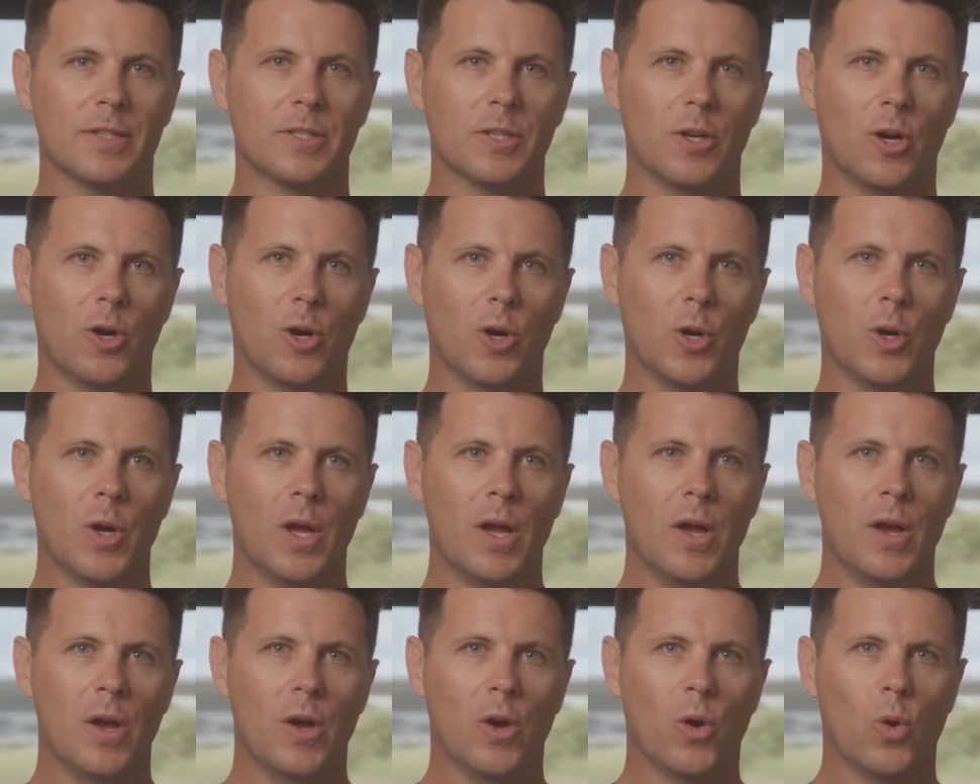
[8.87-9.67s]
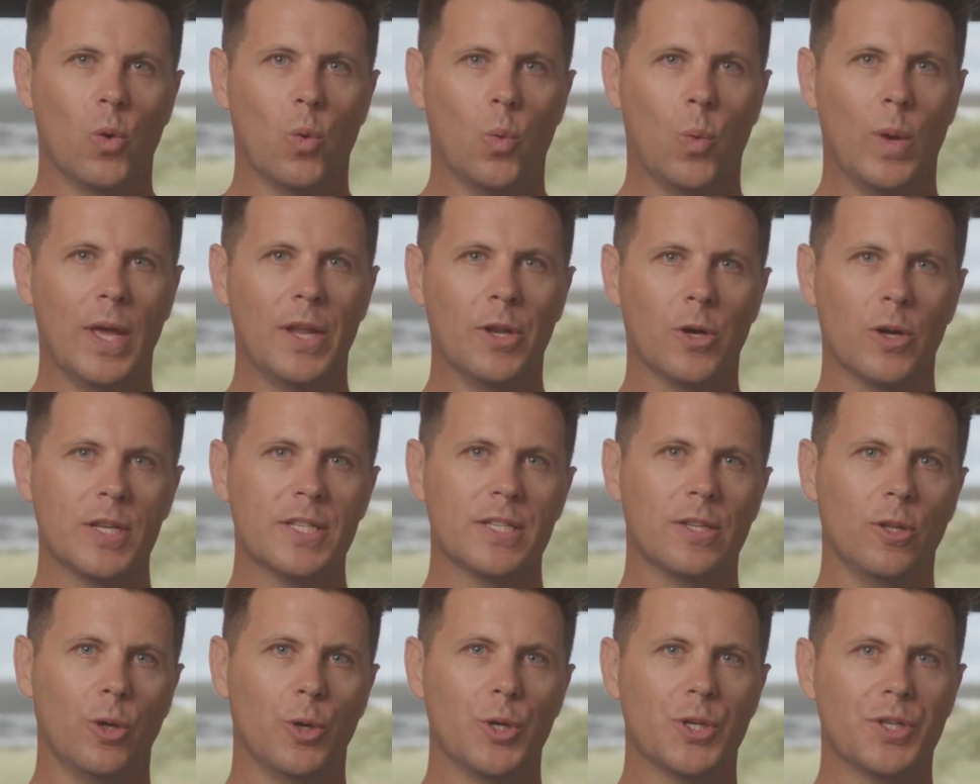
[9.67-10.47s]
So, we are not a
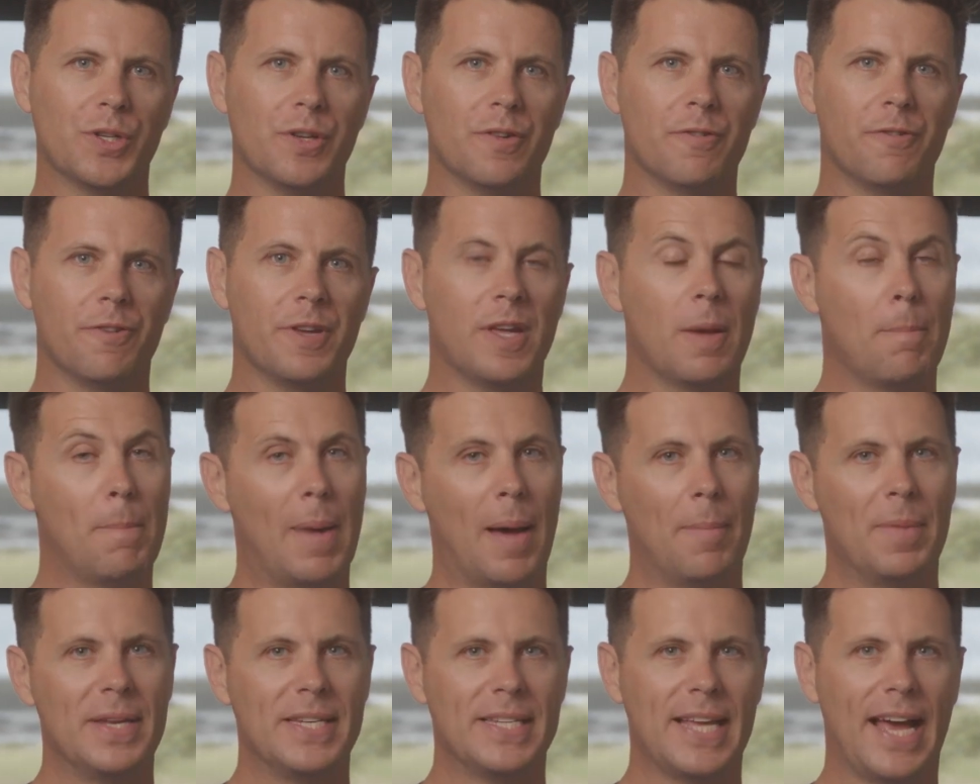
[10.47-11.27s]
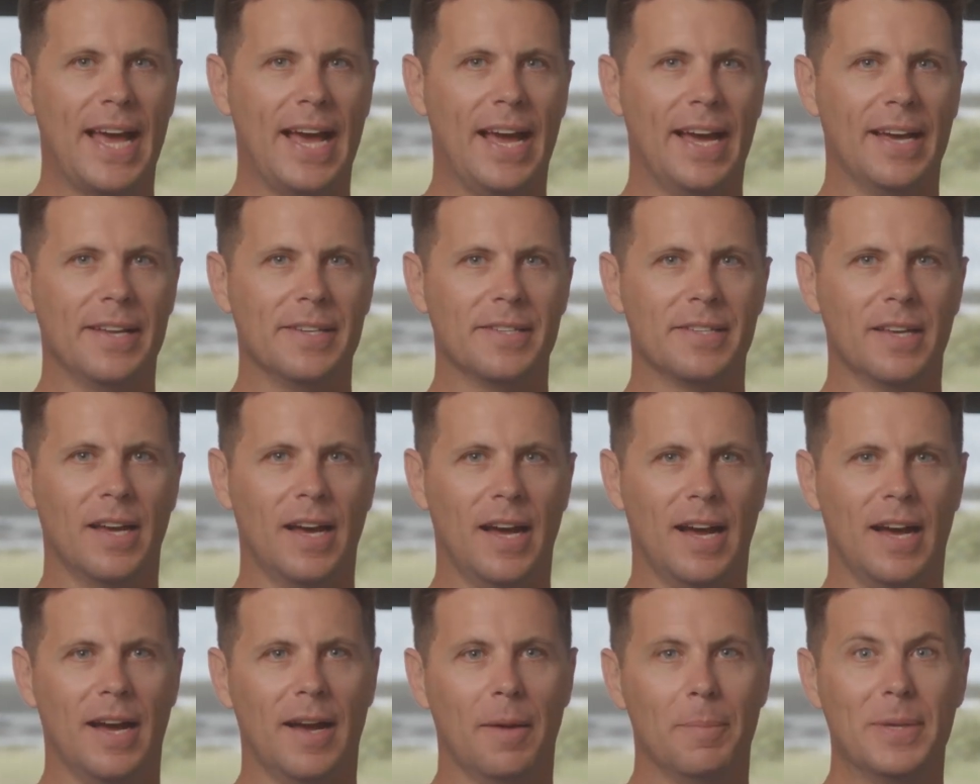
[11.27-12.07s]
solution for your mum and dad
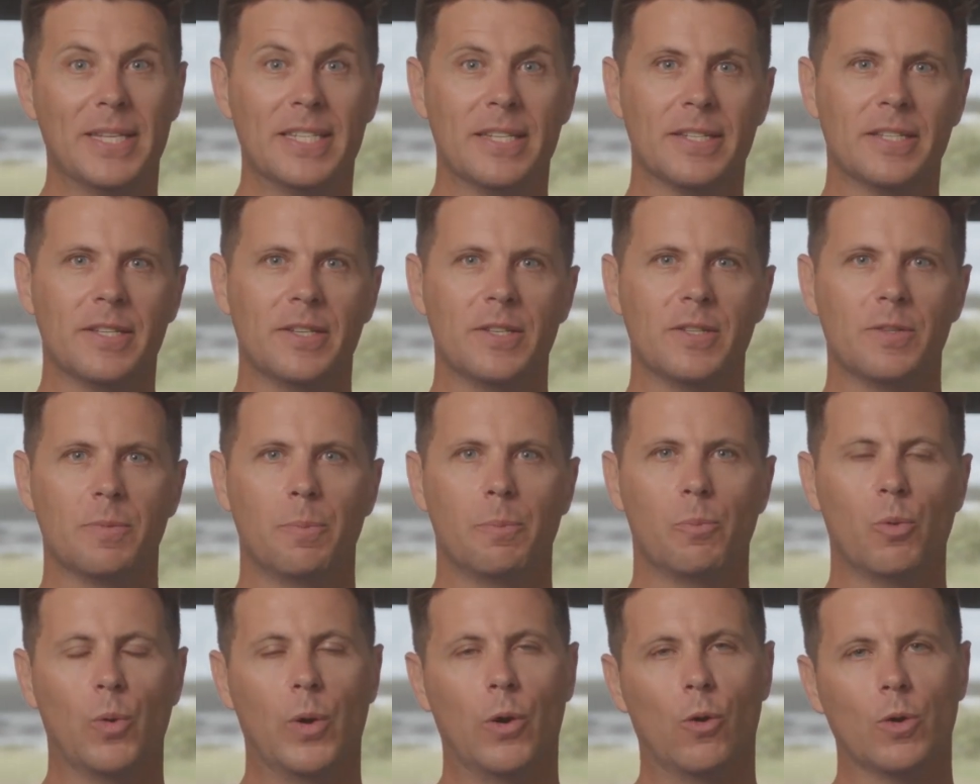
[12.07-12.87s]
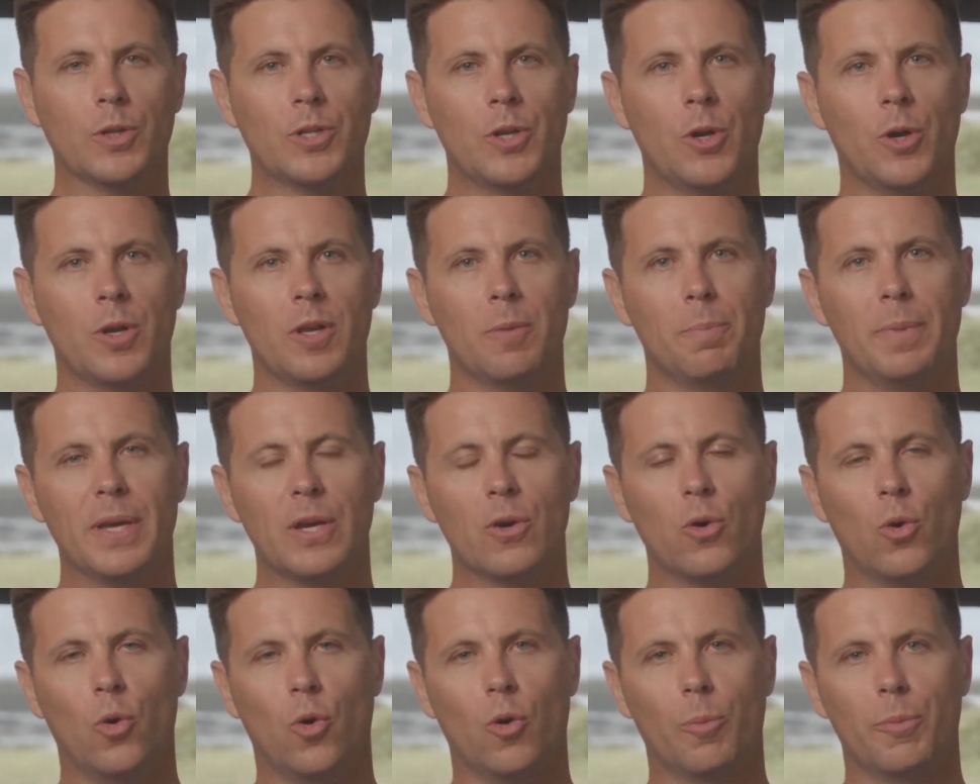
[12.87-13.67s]
uh, businesses, but we're also not your
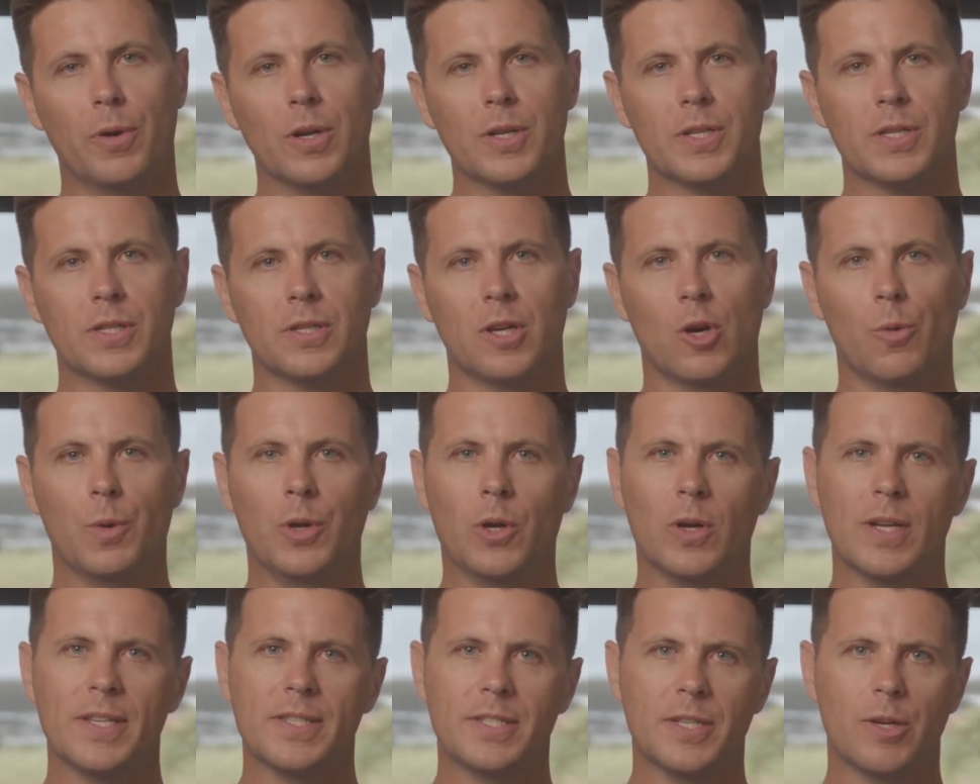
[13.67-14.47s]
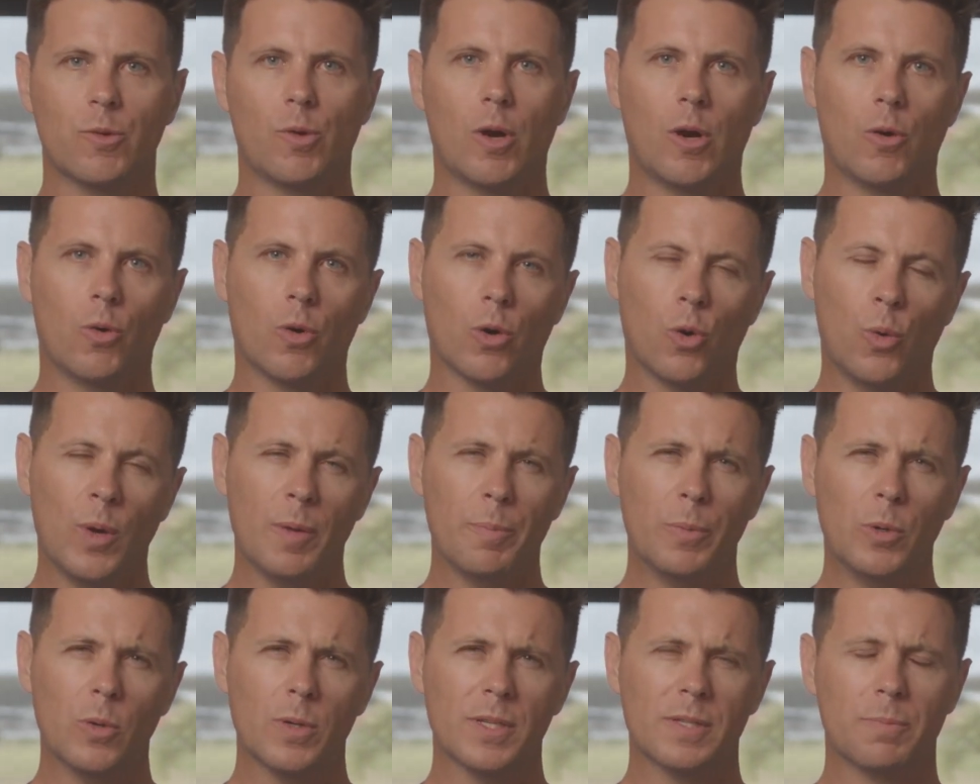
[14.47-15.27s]
big corporates. So, we're not a Xero or a
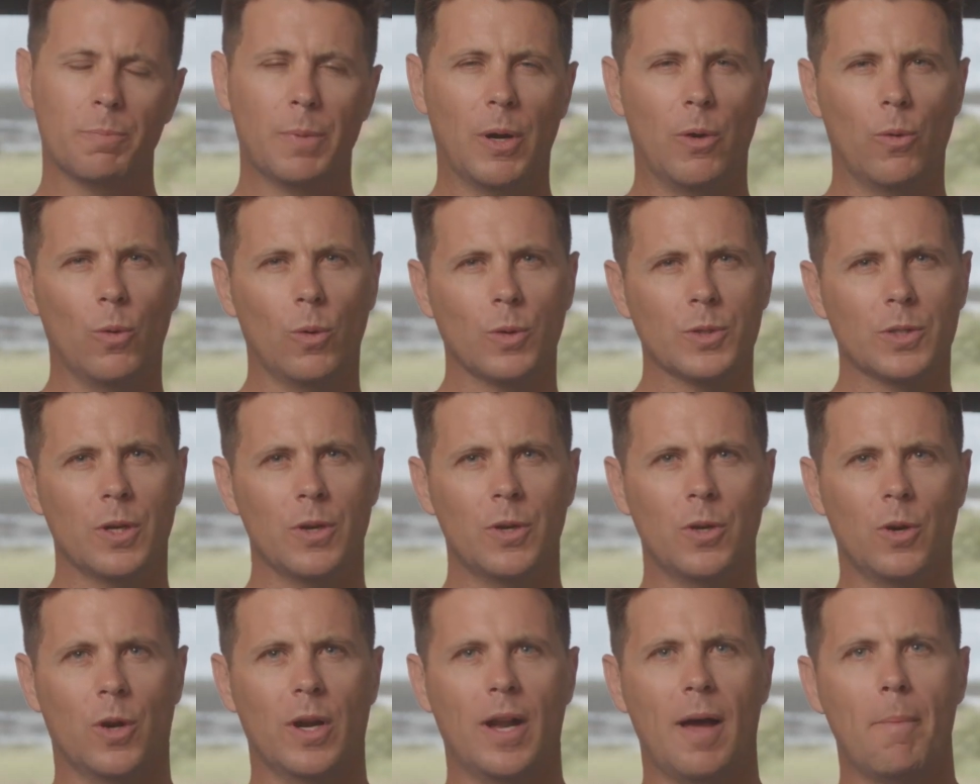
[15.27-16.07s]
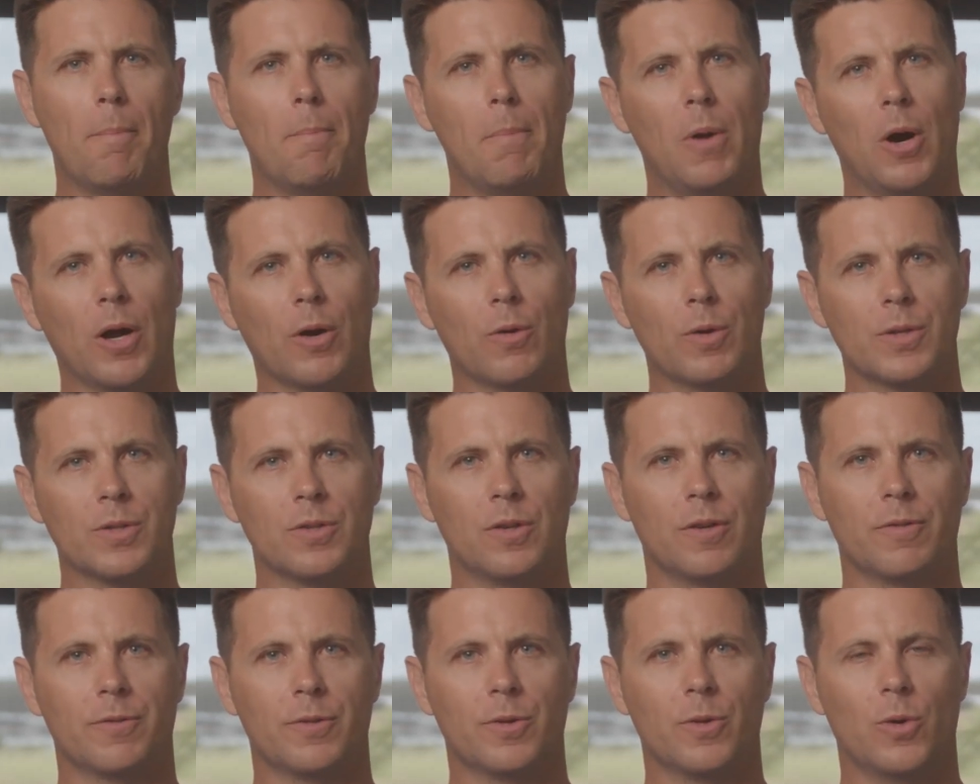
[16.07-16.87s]
QuickBooks, but we're also not a
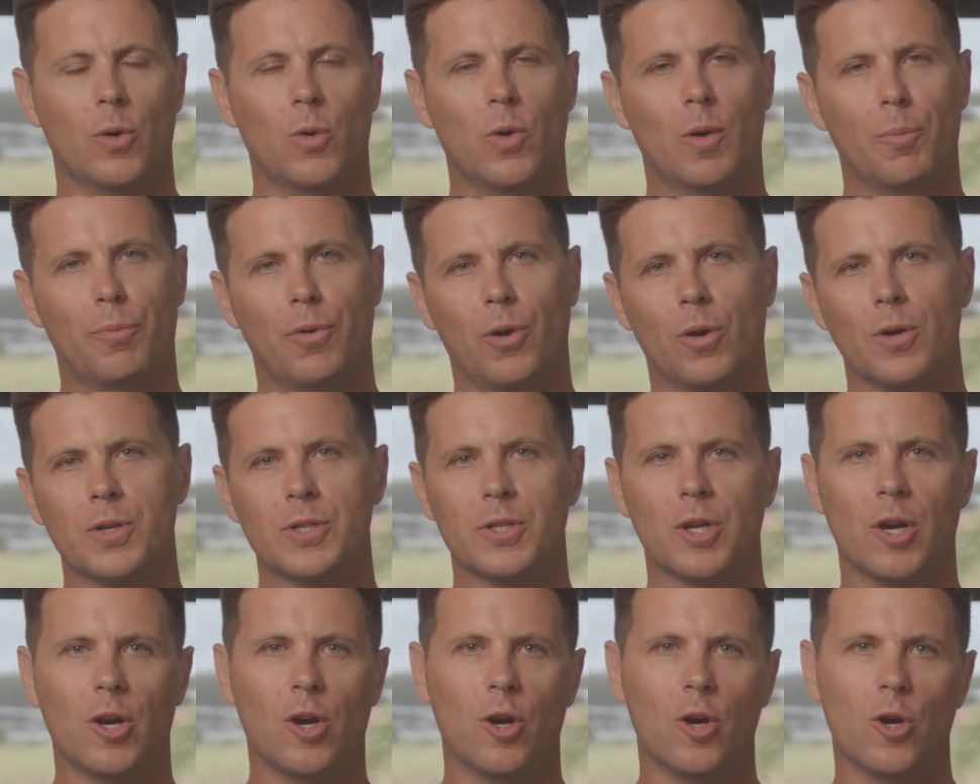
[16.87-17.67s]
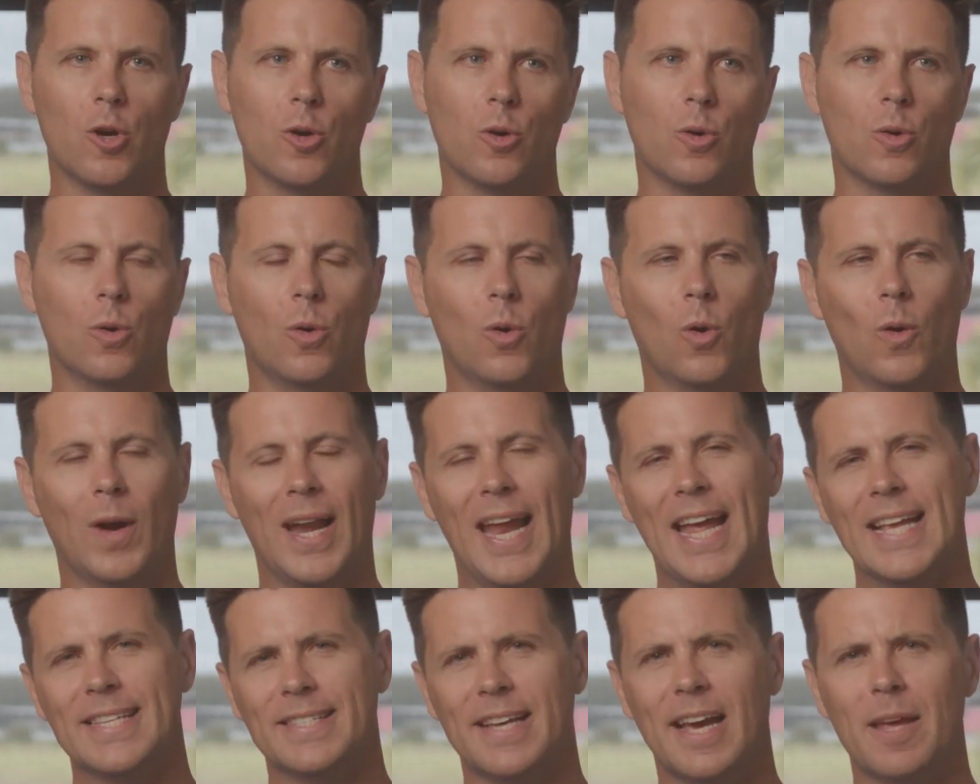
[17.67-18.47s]
Microsoft or a Pronto or
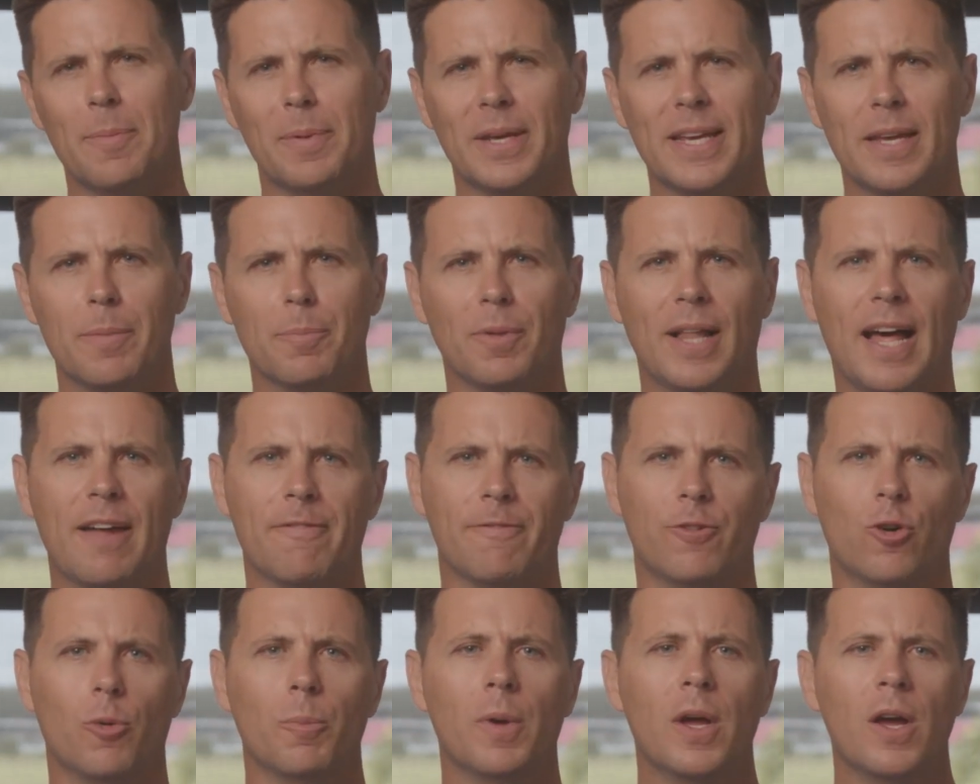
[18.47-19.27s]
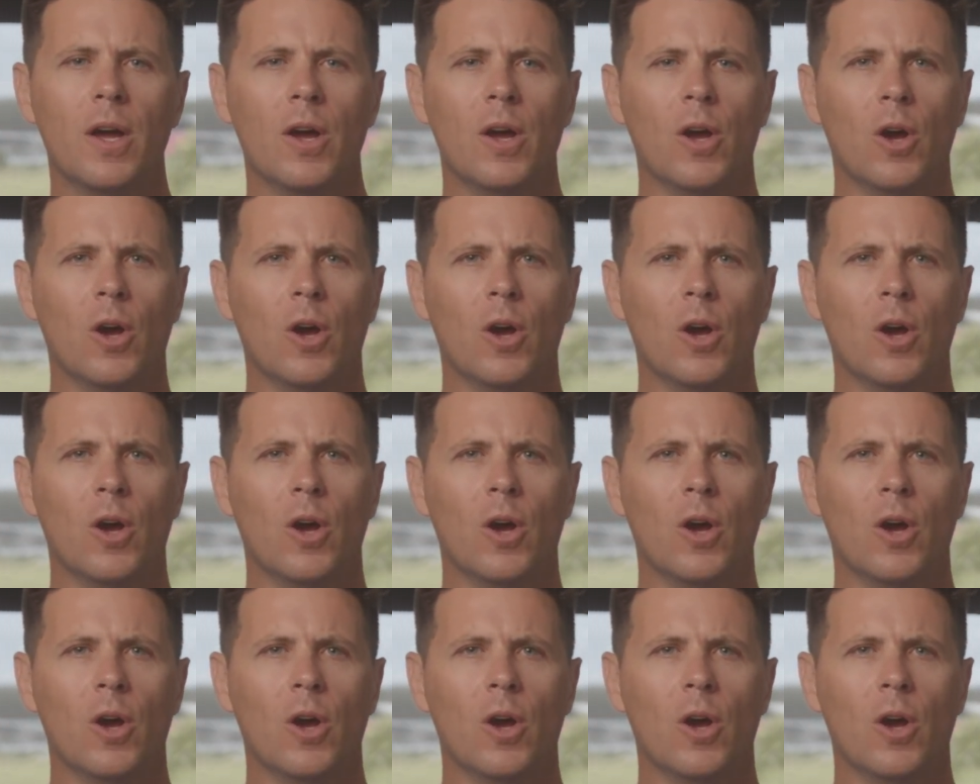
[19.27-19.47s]
an SAP platform.